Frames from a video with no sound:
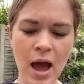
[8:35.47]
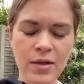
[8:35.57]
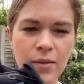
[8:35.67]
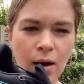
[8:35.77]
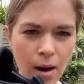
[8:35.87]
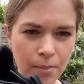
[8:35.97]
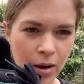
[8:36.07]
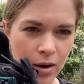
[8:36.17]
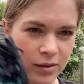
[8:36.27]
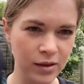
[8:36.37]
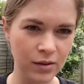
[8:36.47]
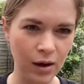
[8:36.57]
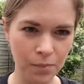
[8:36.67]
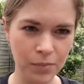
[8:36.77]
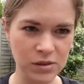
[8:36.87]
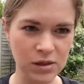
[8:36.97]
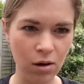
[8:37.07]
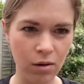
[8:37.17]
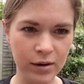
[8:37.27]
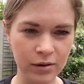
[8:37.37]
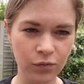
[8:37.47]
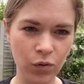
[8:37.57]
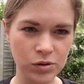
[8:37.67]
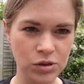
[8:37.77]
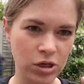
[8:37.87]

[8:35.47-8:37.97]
And then the upper, I think the upper's kind of what's